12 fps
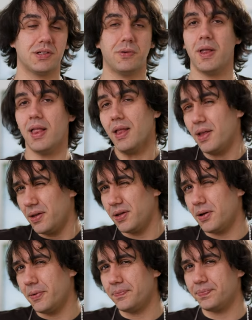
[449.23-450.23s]
So, you
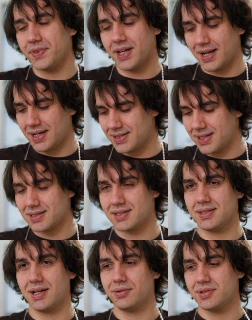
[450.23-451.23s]
know, the guys at
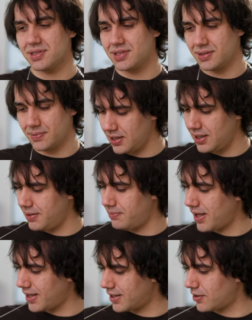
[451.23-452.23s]
Soundz really
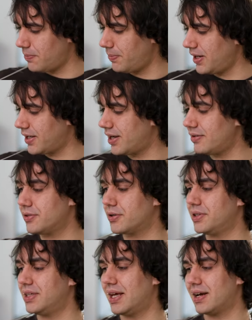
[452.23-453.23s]
make a compelling offer
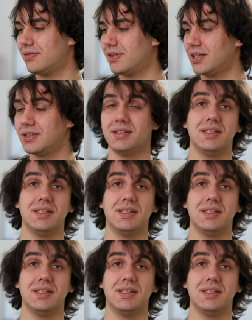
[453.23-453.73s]
with their Avant.